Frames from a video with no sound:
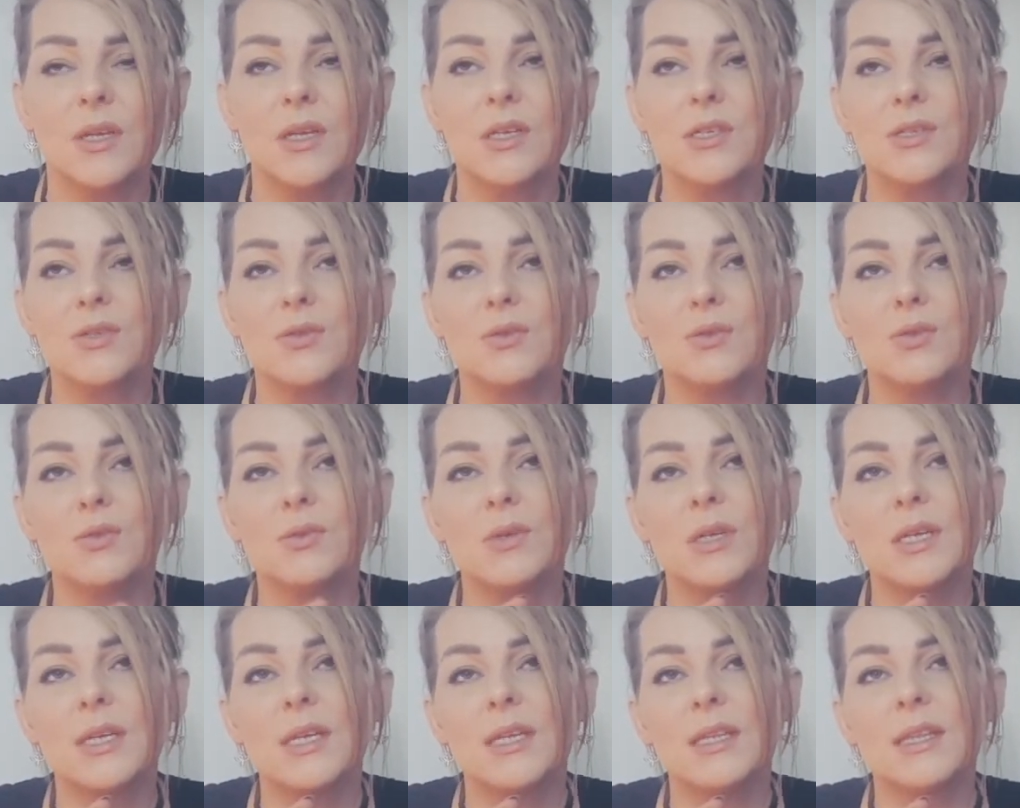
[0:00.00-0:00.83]

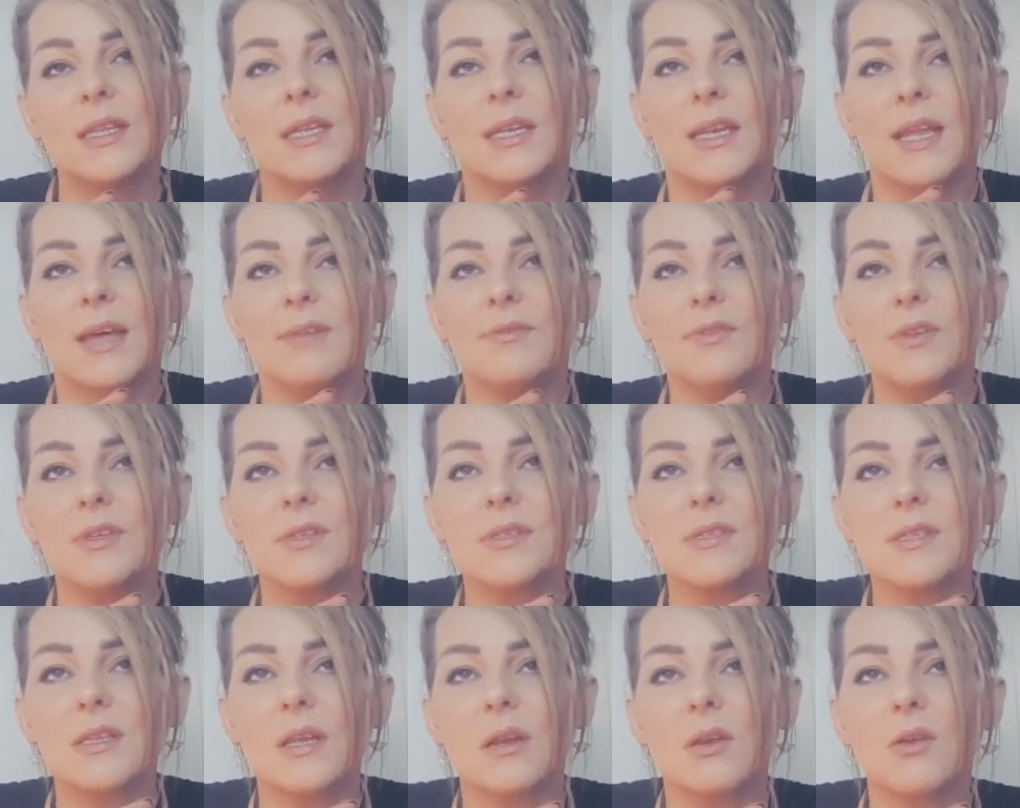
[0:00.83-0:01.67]
So the
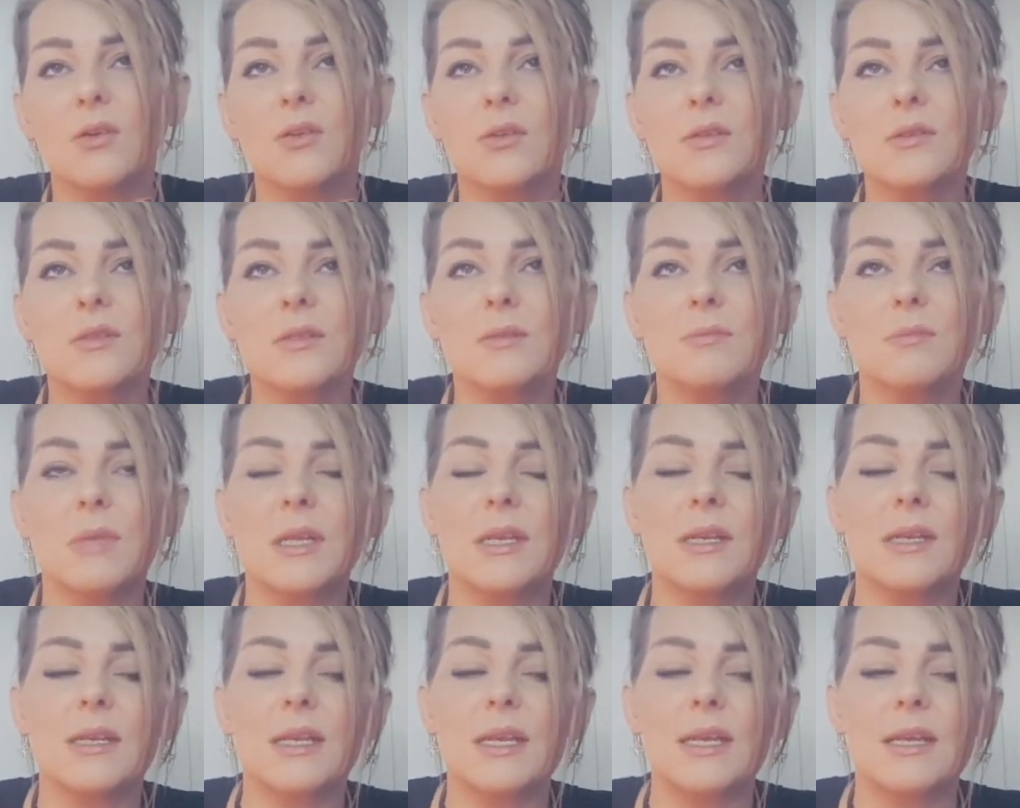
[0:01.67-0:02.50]
levels that
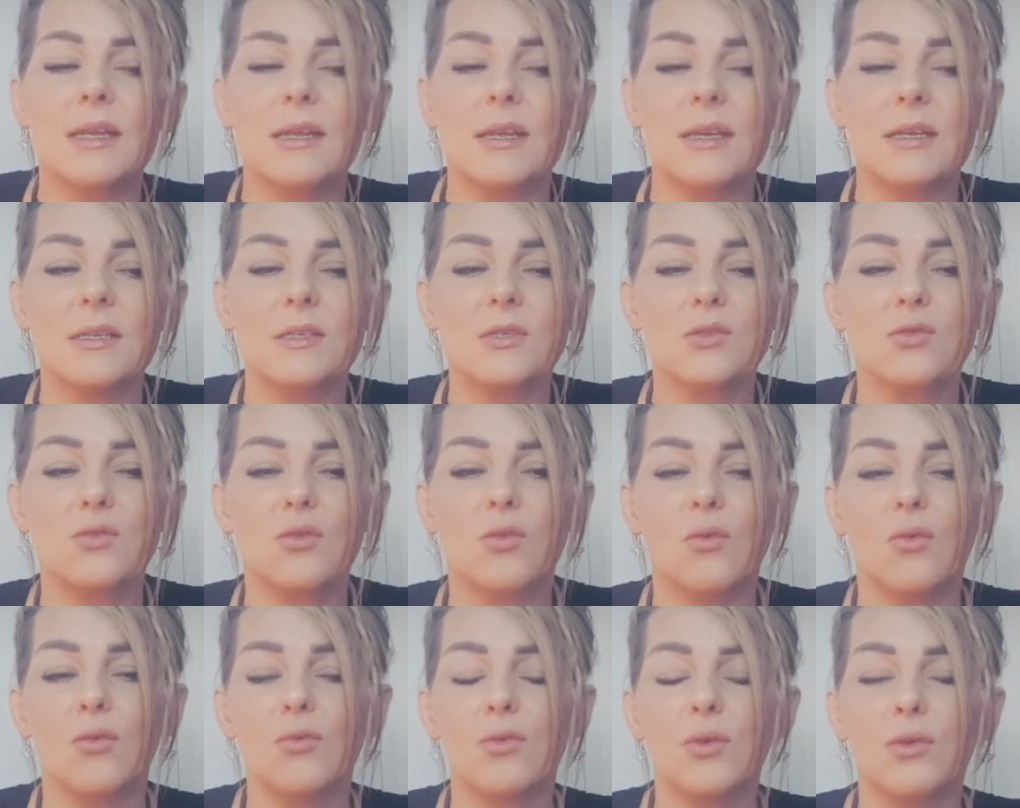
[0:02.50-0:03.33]
ultimately it's
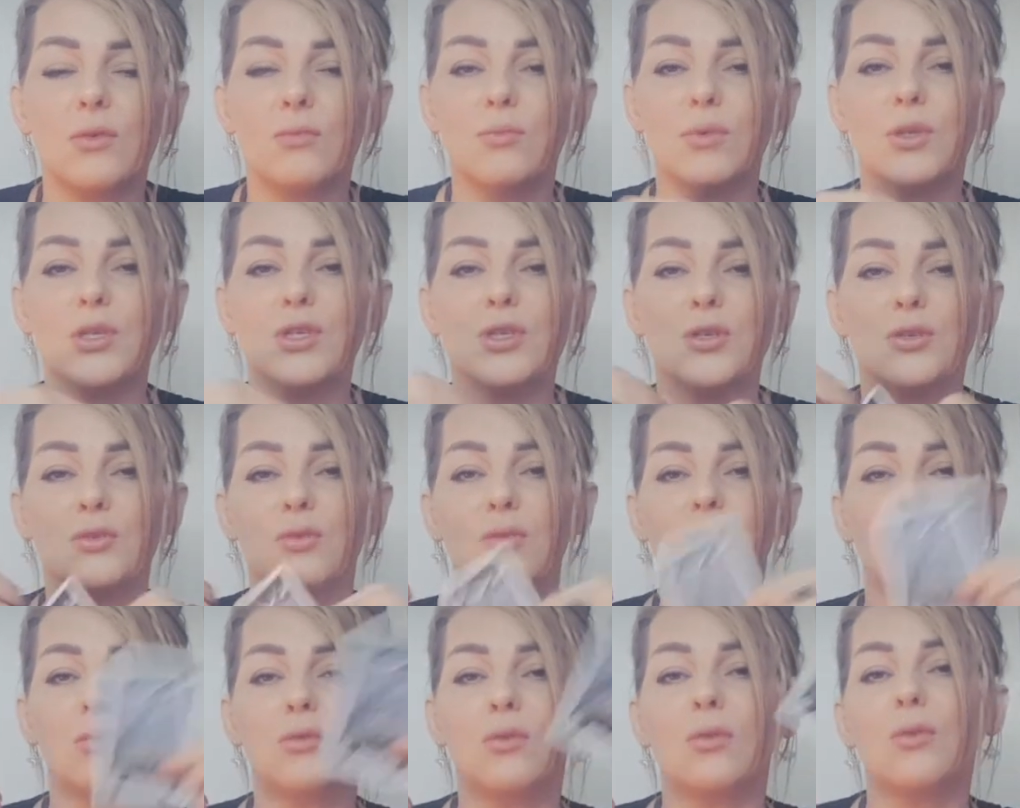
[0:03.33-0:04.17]
thought that we should
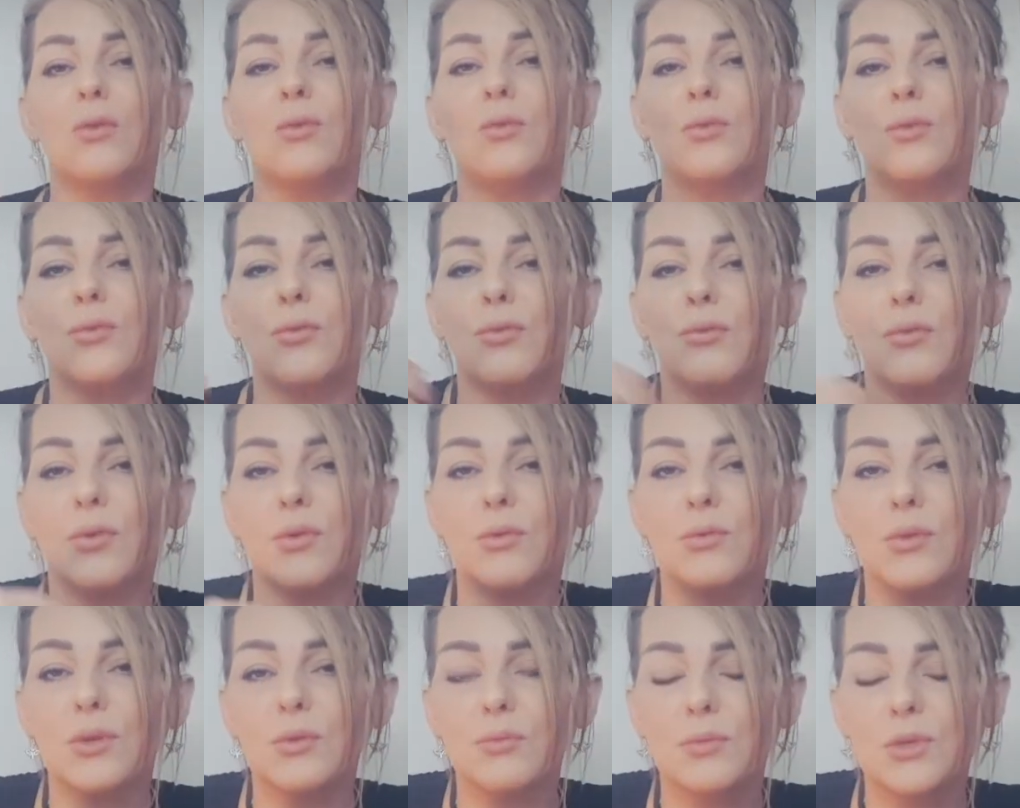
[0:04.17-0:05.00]
all go
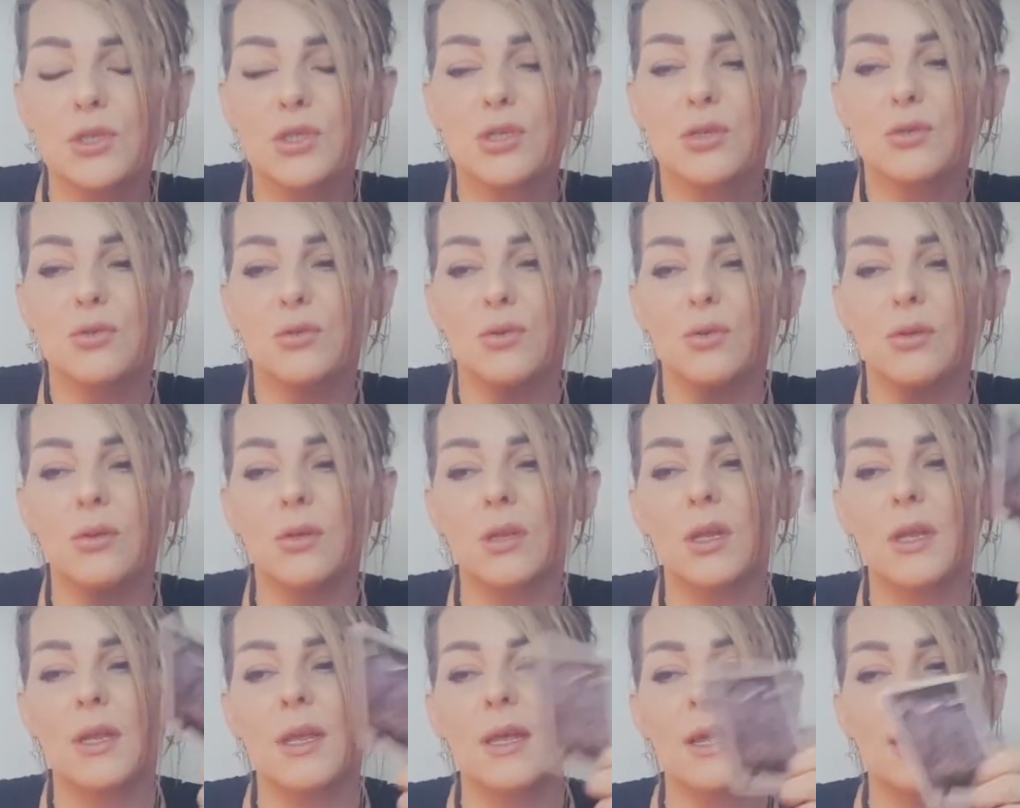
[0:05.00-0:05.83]
through, that we should
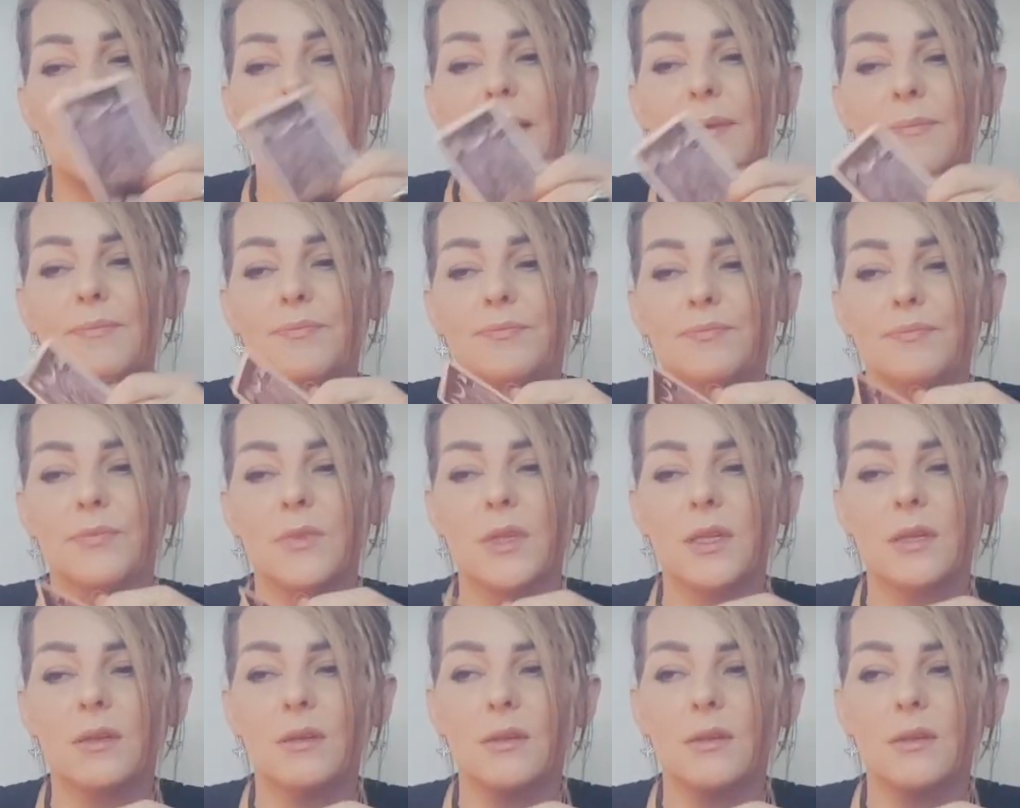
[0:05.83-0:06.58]
all um,